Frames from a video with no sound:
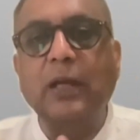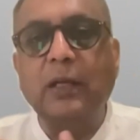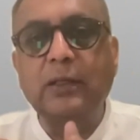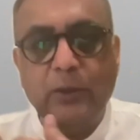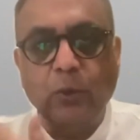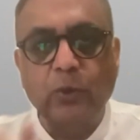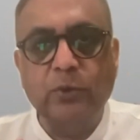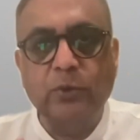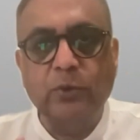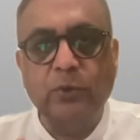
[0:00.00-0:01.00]
and
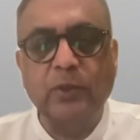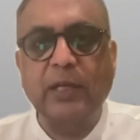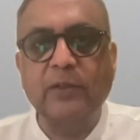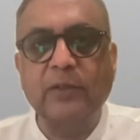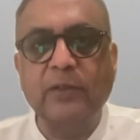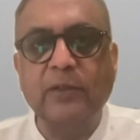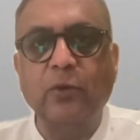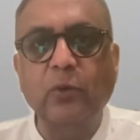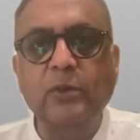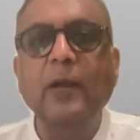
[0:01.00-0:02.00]
that goes through some checks
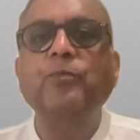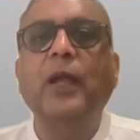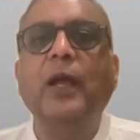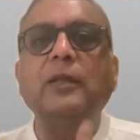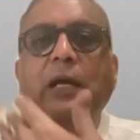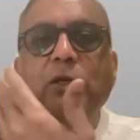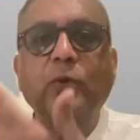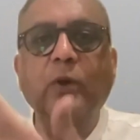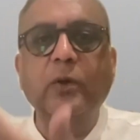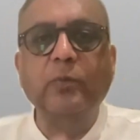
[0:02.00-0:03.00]
and controls,
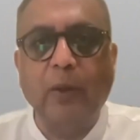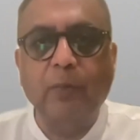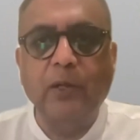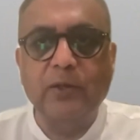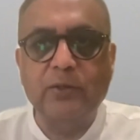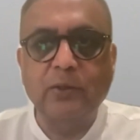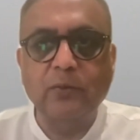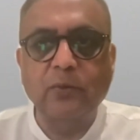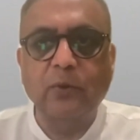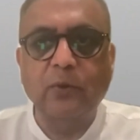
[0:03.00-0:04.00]
and that is what we
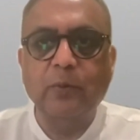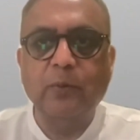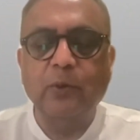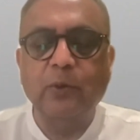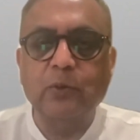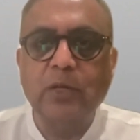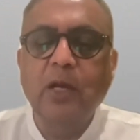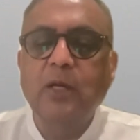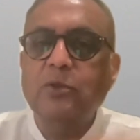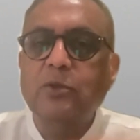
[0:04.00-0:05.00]
publish for people to
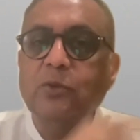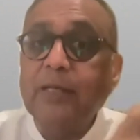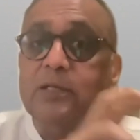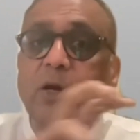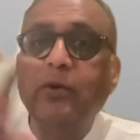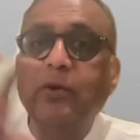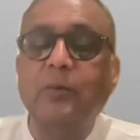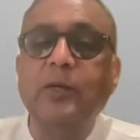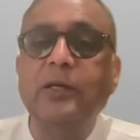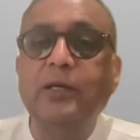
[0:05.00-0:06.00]
use. So that
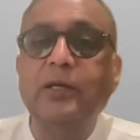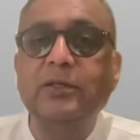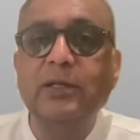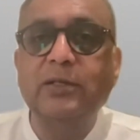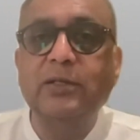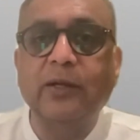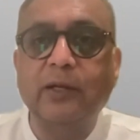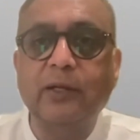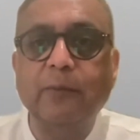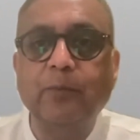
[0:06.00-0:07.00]
is how recommendations are
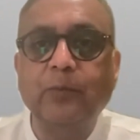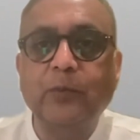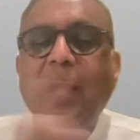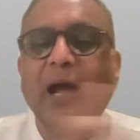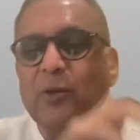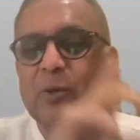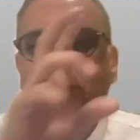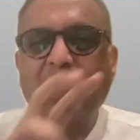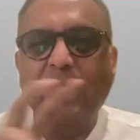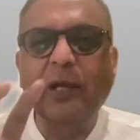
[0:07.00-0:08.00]
generated.
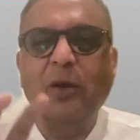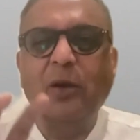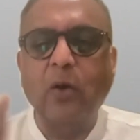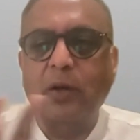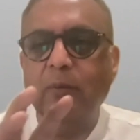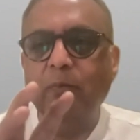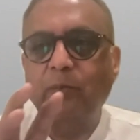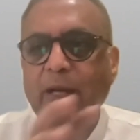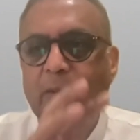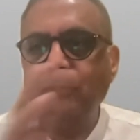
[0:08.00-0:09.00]
I know it's a slightly
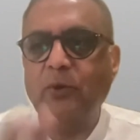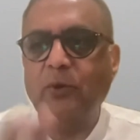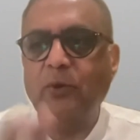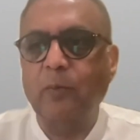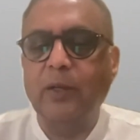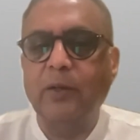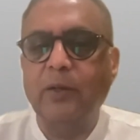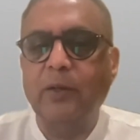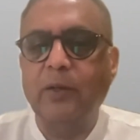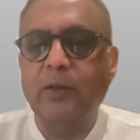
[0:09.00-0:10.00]
long and perhaps
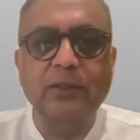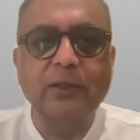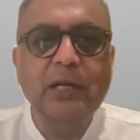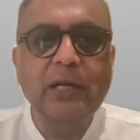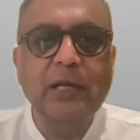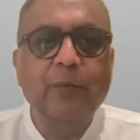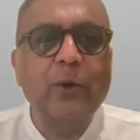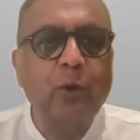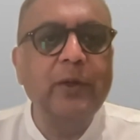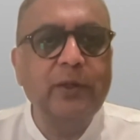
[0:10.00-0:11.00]
complicated answer,
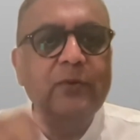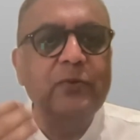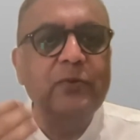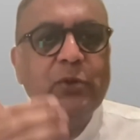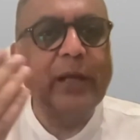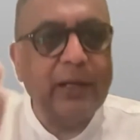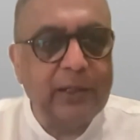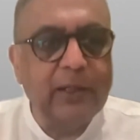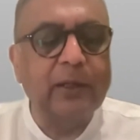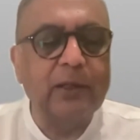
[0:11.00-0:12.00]
but I hope it gives
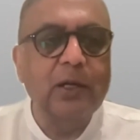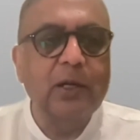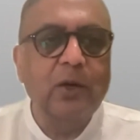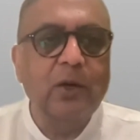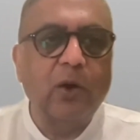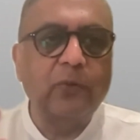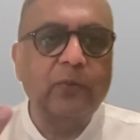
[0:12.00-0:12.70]
you an idea